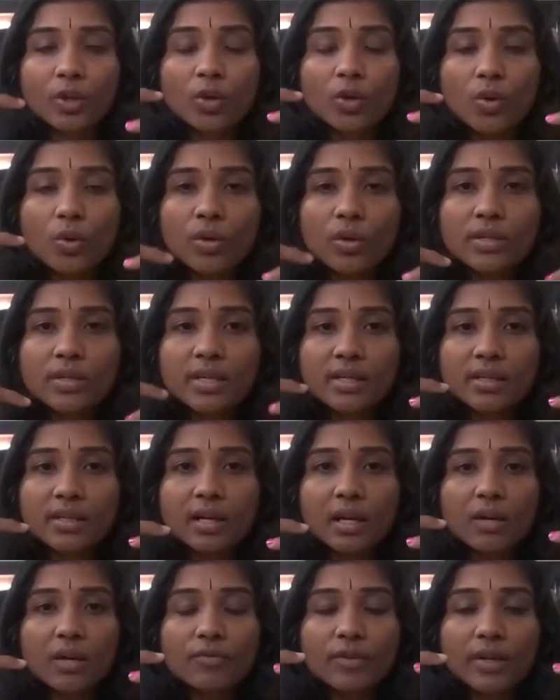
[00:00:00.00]
and
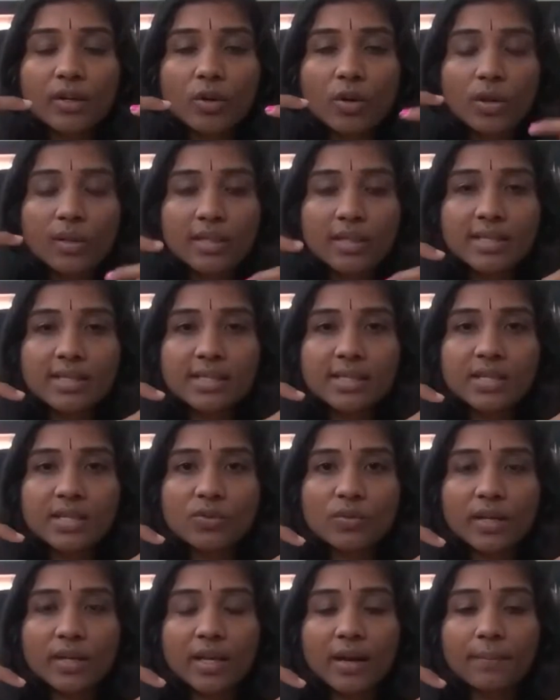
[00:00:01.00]
cough and all these
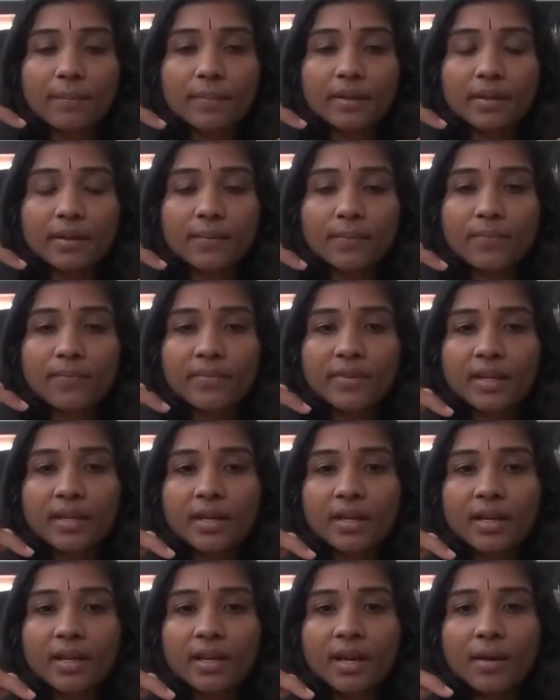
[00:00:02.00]
things will happen.
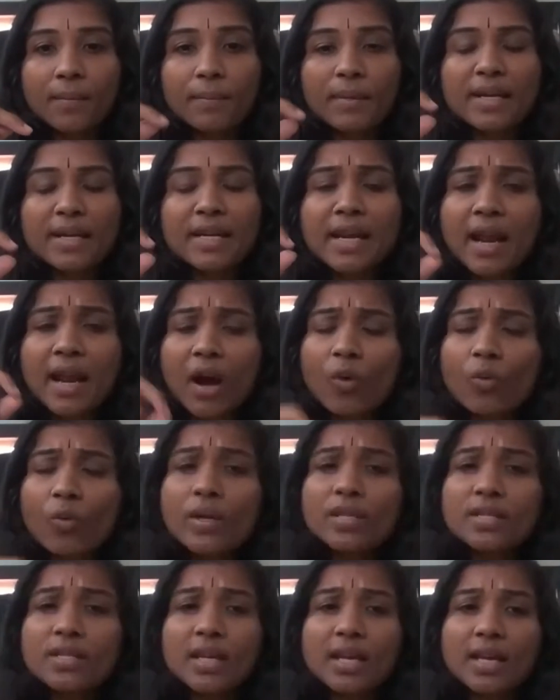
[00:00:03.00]

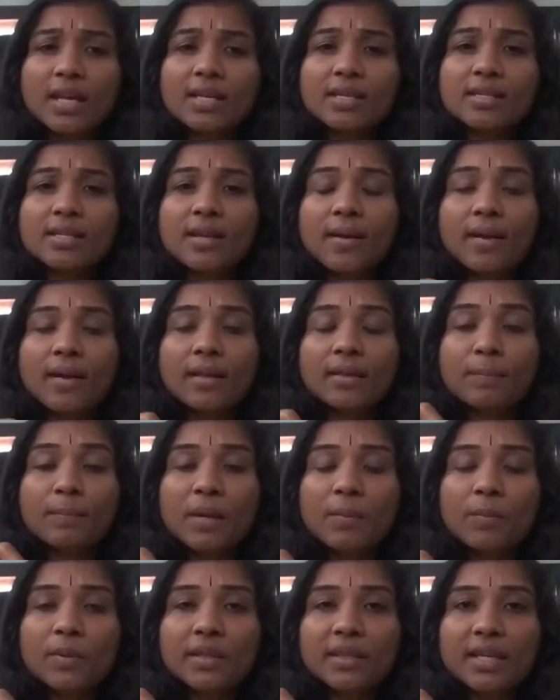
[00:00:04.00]
Nowadays
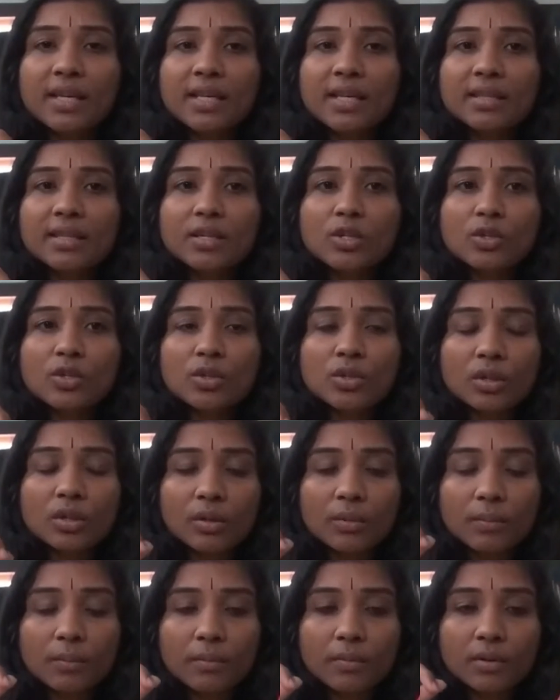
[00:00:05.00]
people think that
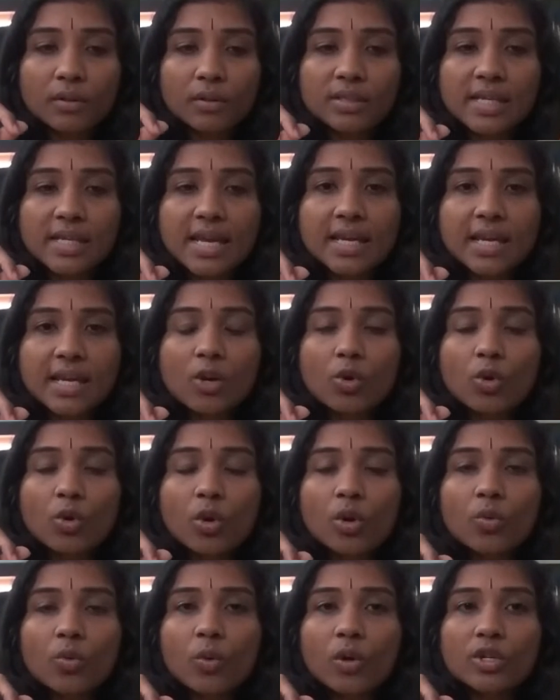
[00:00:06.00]
taking
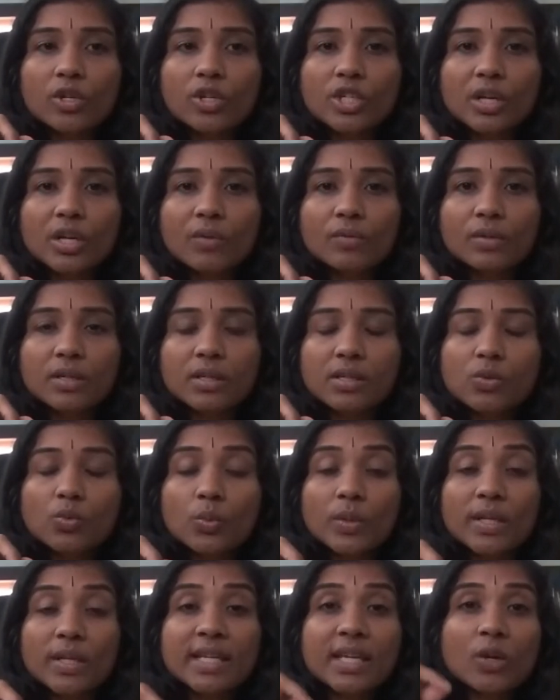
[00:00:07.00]
cold water showers
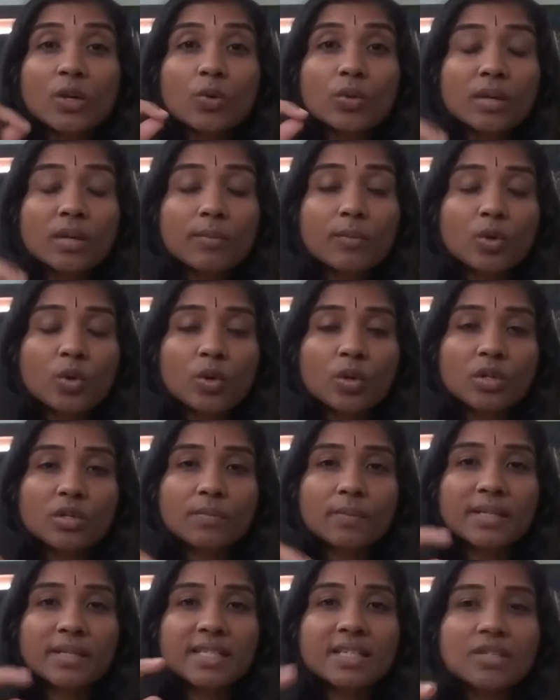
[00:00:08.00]
will give them
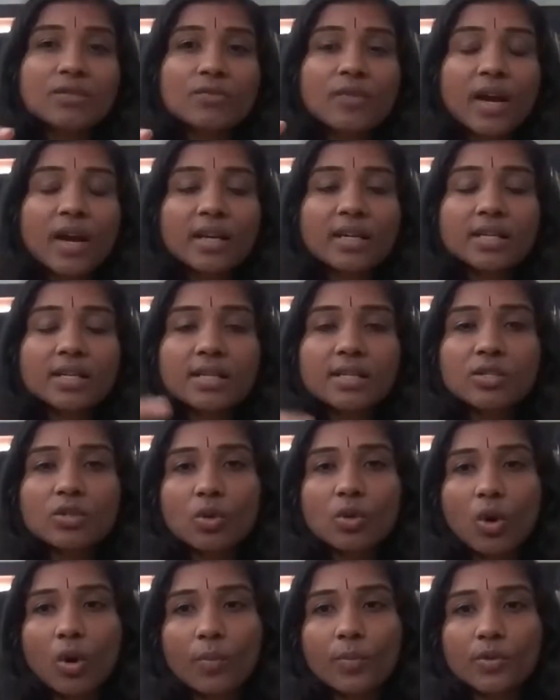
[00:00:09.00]
cold, but in fact it is
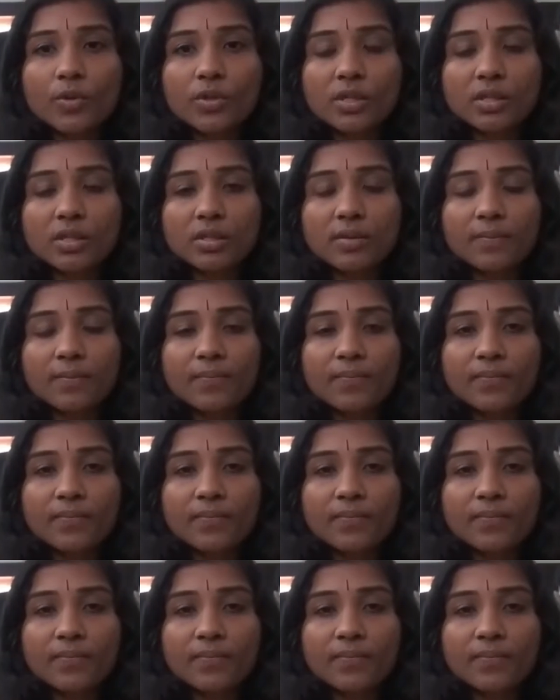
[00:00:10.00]
the opposite.